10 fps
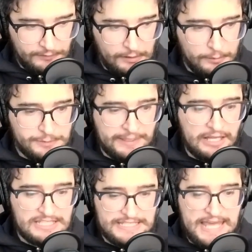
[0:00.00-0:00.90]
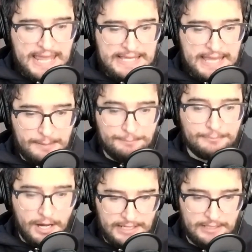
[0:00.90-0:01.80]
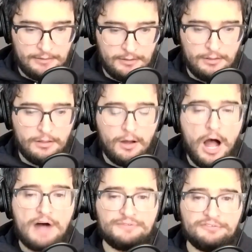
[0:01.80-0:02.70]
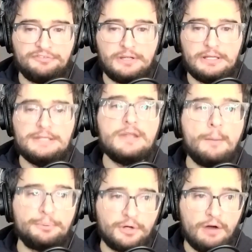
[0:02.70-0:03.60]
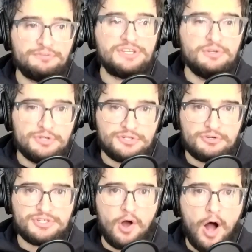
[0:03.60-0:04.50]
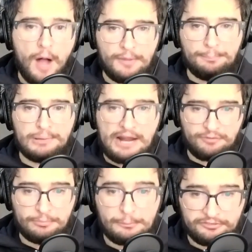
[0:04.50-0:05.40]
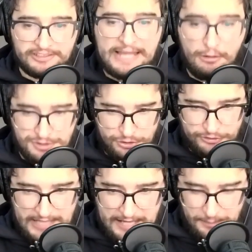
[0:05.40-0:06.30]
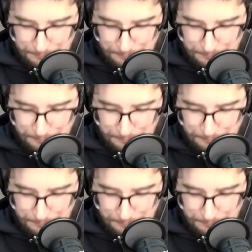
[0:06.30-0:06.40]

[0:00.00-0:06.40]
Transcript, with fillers: it's because they get money off of number of users on the platform, number of accounts created.